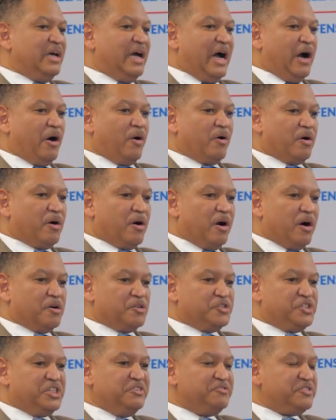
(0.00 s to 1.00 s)

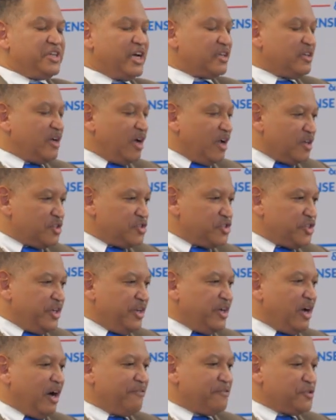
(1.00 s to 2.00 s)
our chief
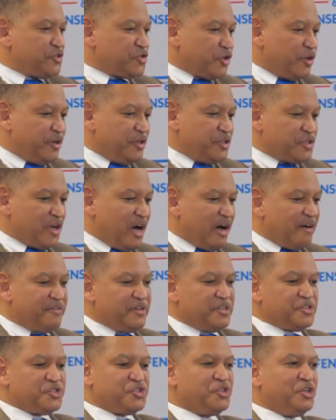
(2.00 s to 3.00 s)
technology officer in his
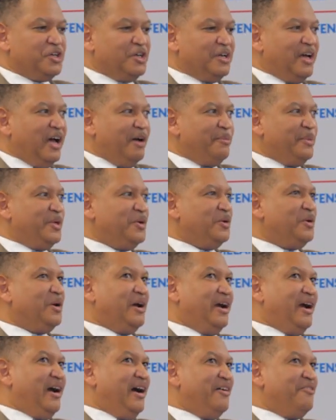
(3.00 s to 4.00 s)
office. I mean,
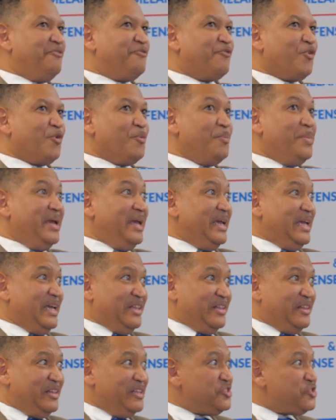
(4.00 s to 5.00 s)
for
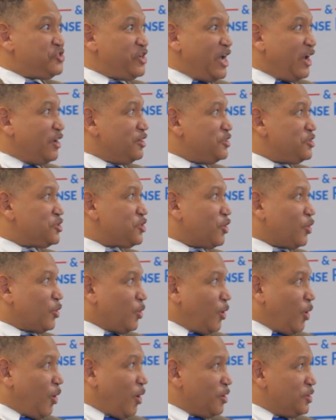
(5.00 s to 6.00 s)
me, these challenges are
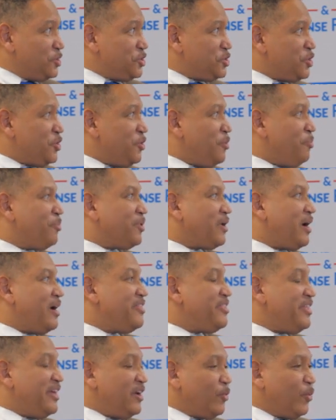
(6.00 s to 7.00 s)
large, but I
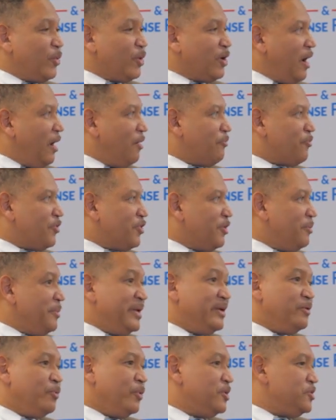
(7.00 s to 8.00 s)
think we're up for them.
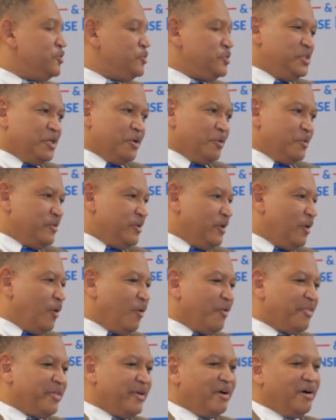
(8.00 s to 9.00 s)
And we're, the
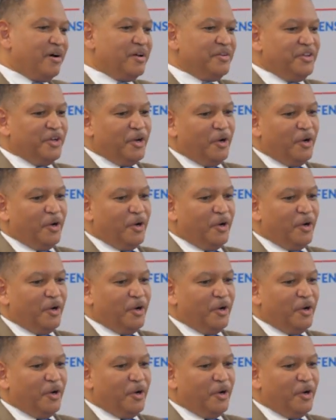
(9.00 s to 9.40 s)
whole thing on,